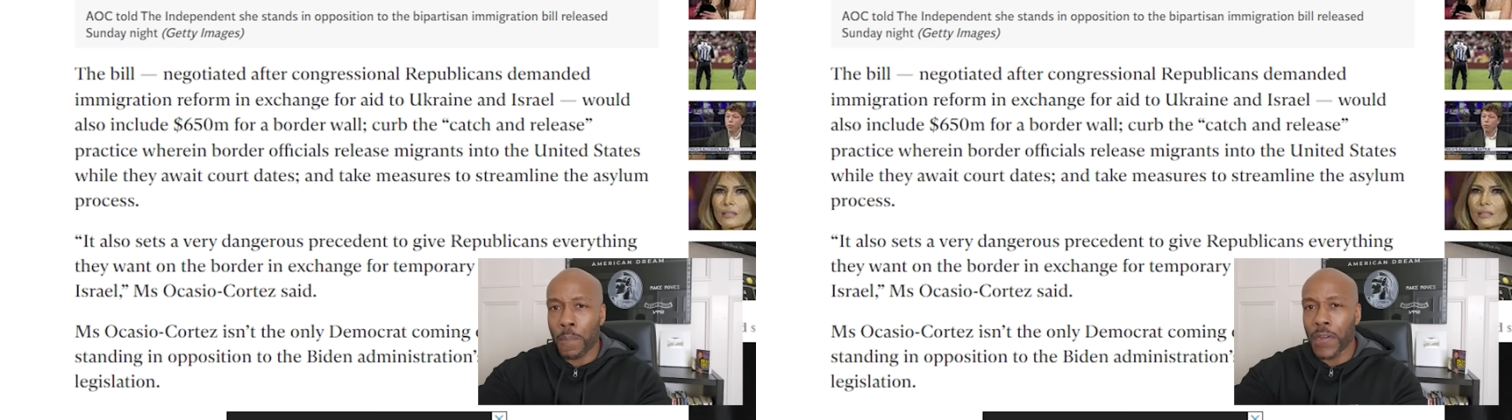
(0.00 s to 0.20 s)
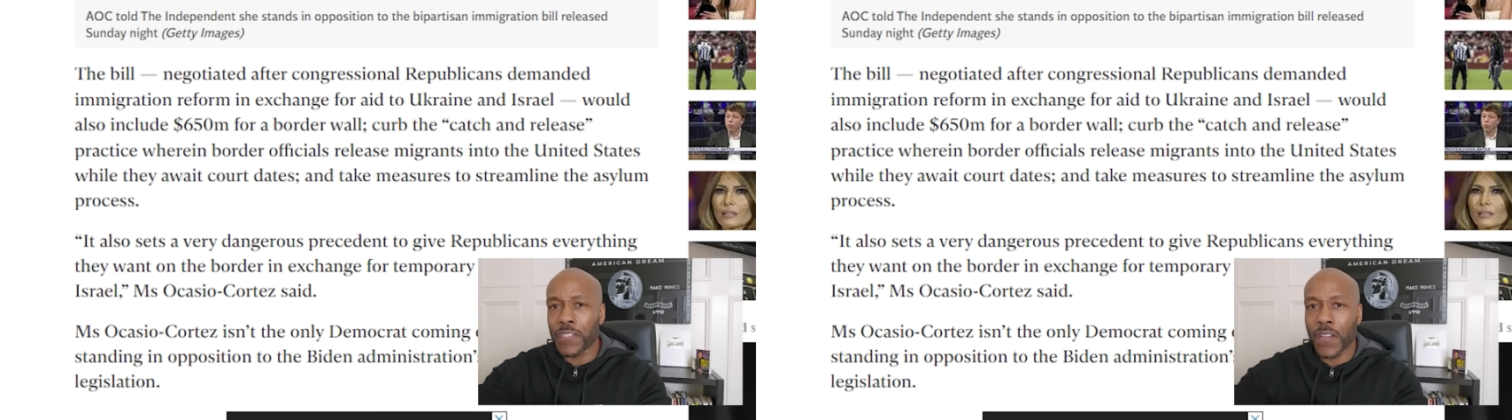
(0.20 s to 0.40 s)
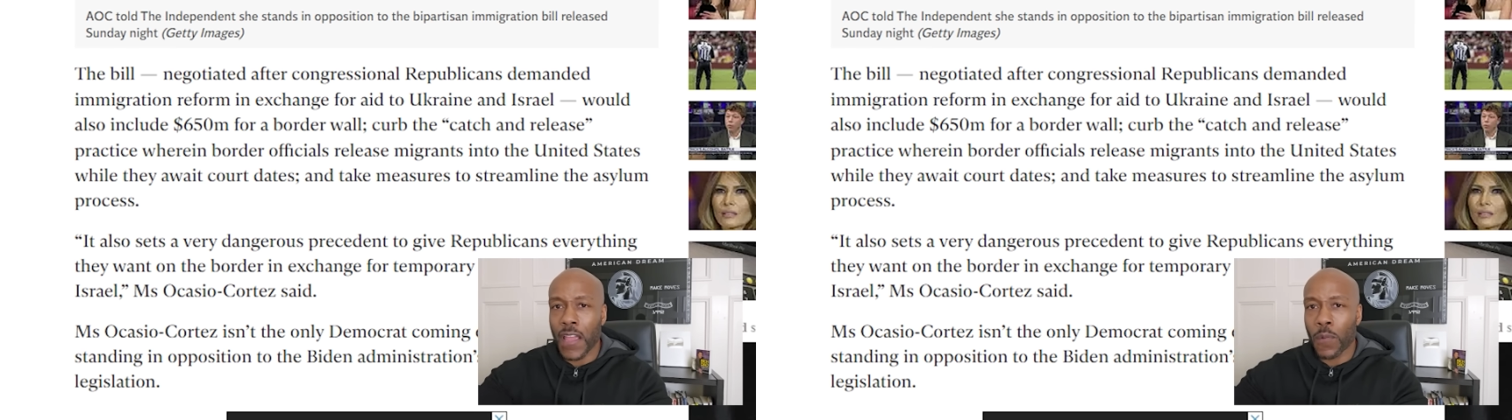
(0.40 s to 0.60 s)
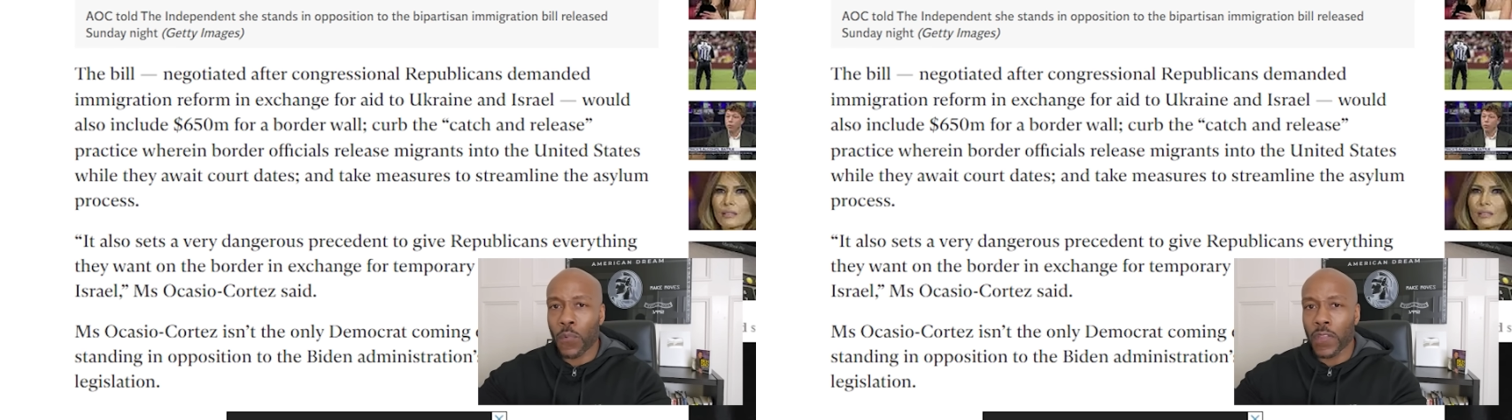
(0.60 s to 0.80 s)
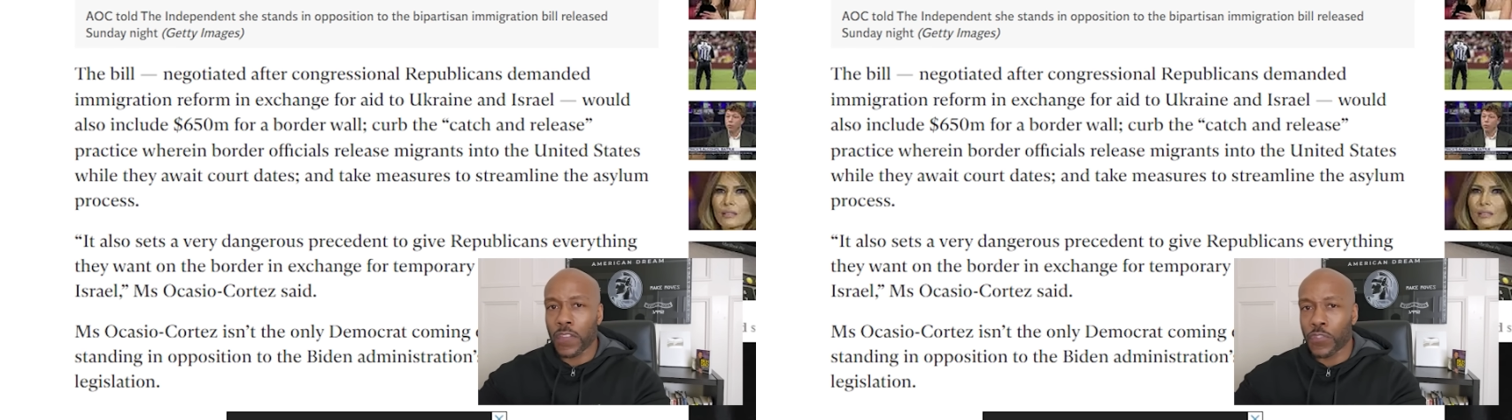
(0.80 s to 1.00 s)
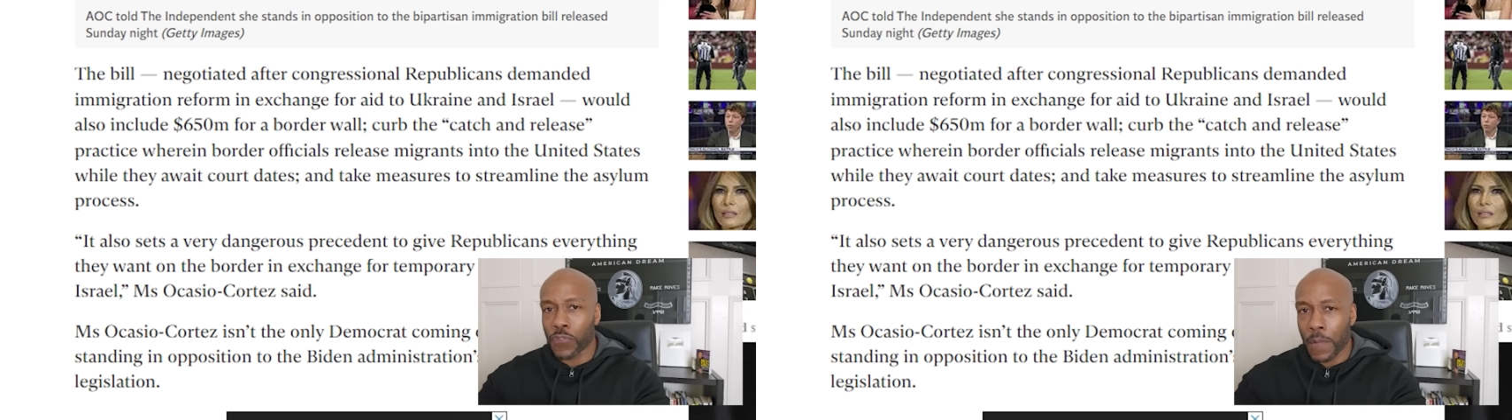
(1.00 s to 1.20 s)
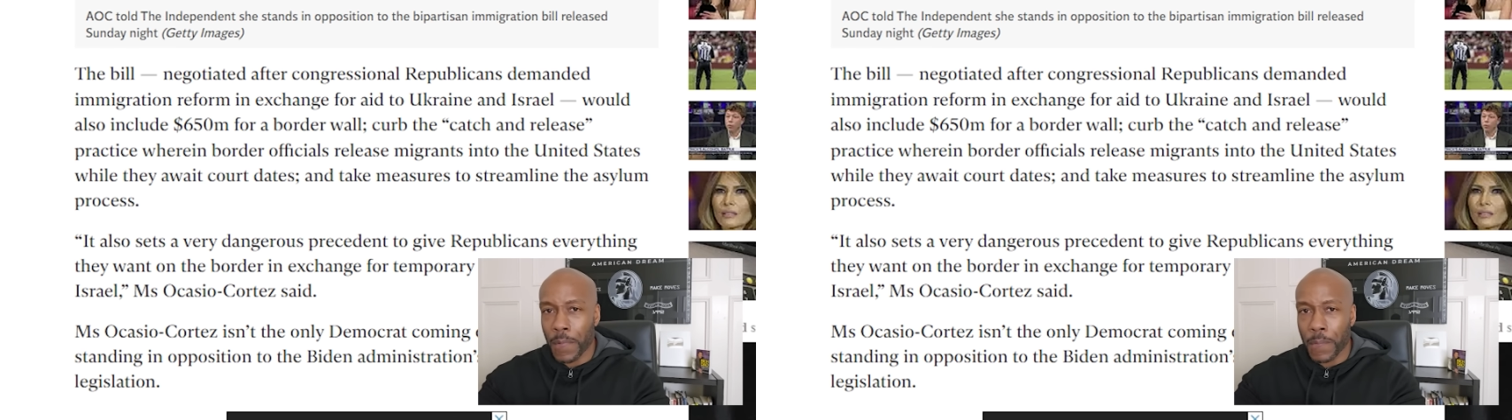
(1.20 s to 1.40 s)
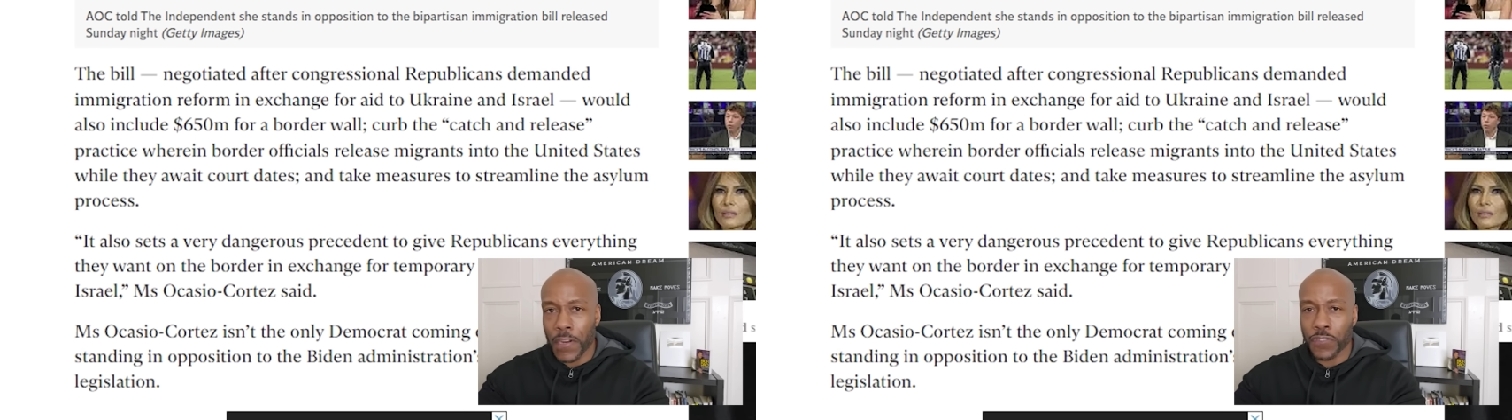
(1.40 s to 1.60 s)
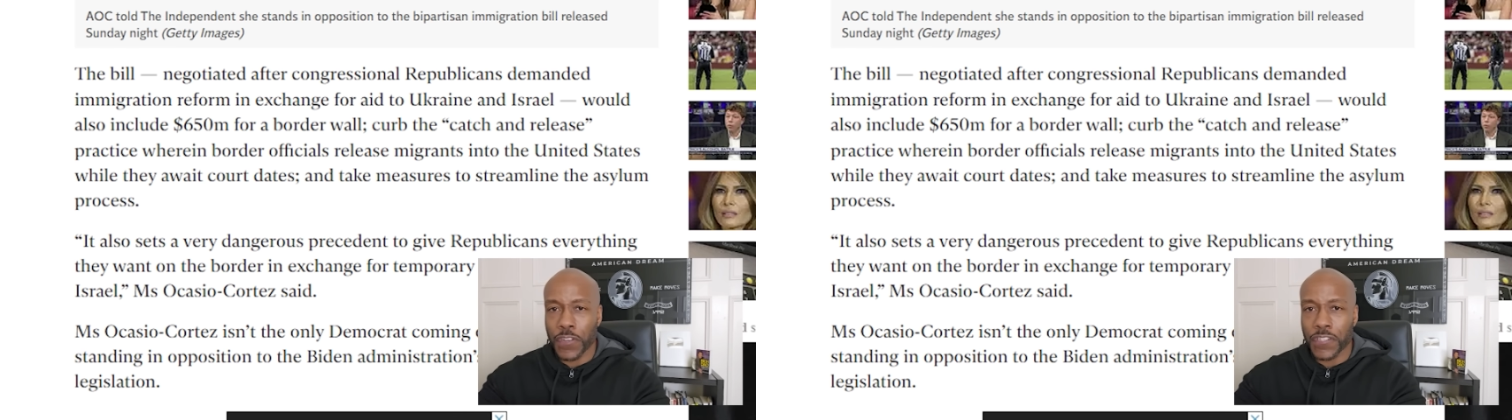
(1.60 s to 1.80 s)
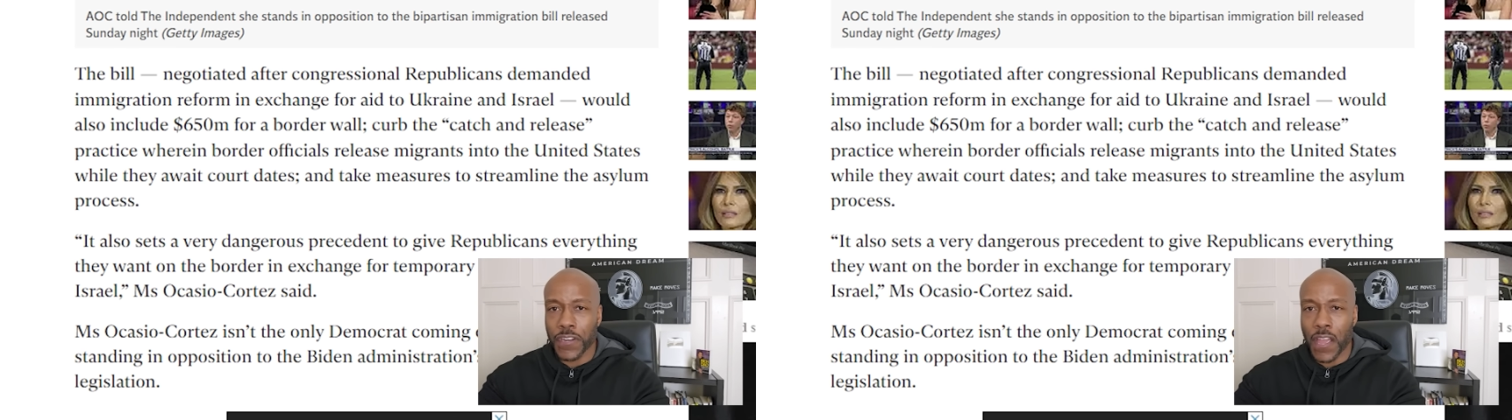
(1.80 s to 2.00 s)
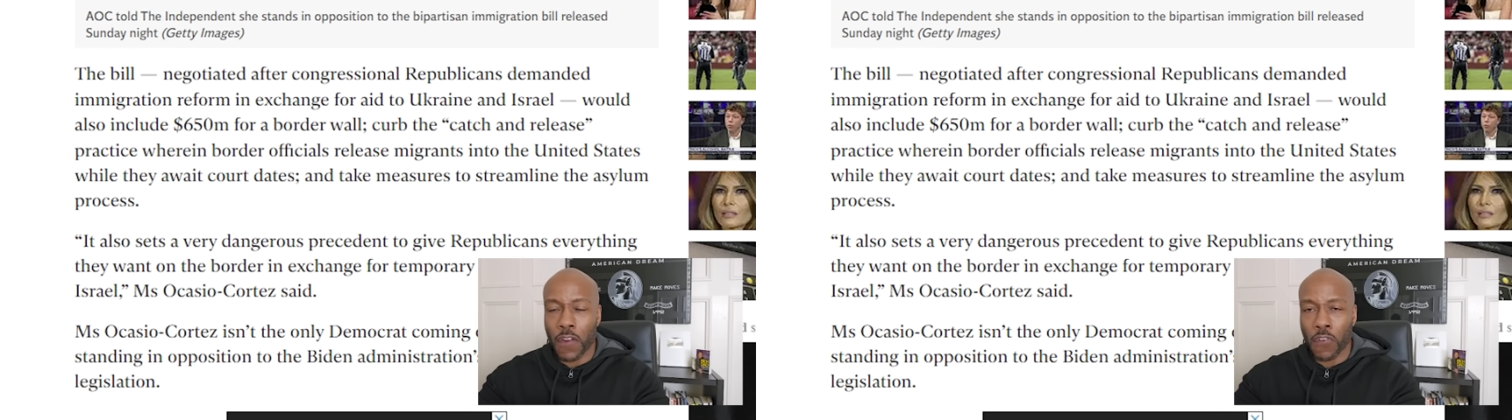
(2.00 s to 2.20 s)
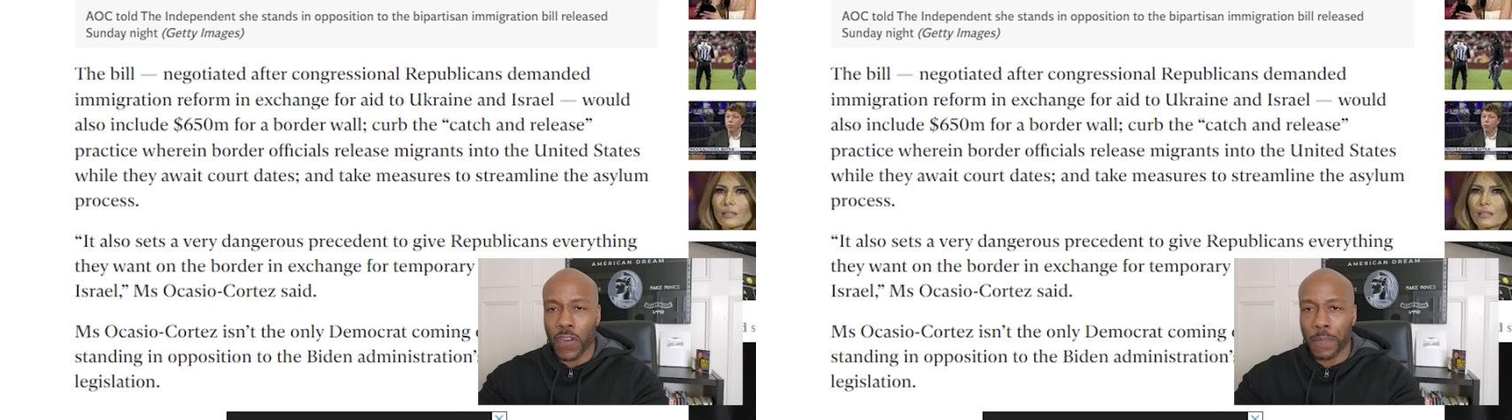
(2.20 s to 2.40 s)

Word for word: much like what the Trump administration had already